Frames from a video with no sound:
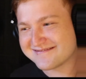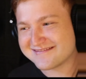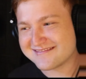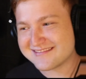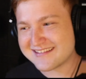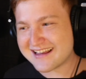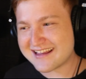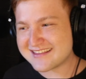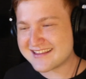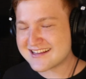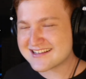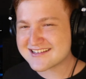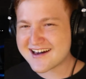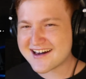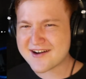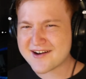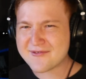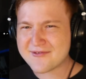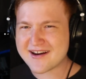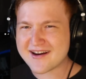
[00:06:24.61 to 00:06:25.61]
that's kind
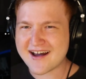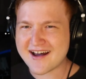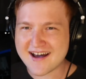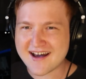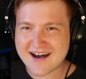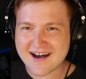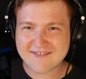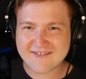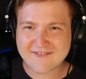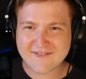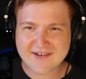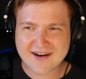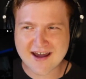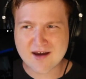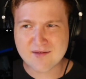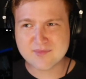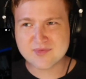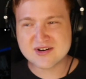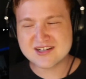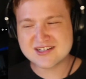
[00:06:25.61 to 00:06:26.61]
of what I
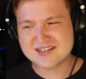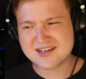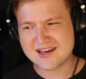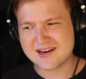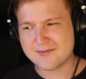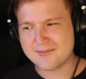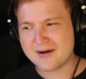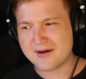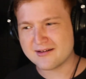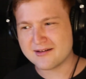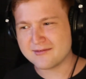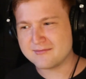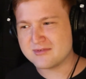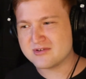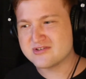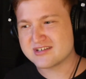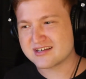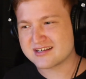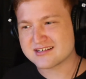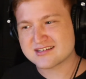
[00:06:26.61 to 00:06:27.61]
appreciate about
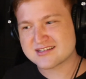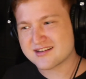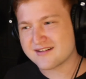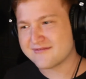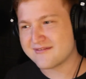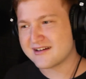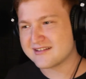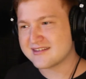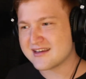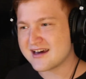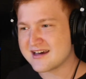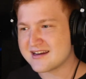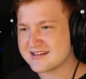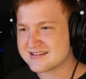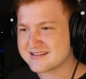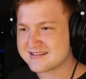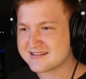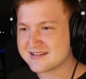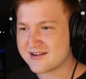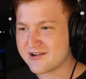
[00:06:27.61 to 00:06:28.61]
music and stuff like that
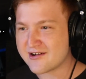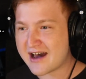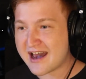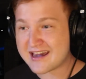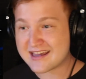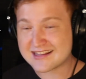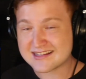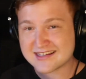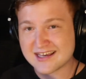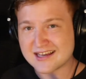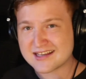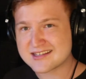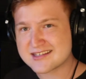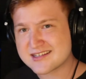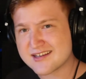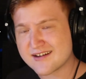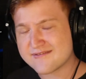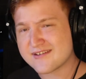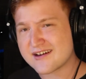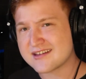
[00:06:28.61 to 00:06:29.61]
is, you know, I can take
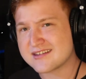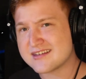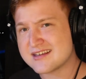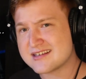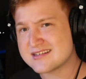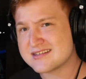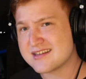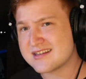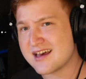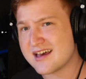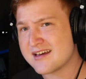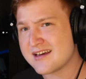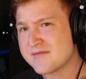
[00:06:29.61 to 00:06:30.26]
stuff like this that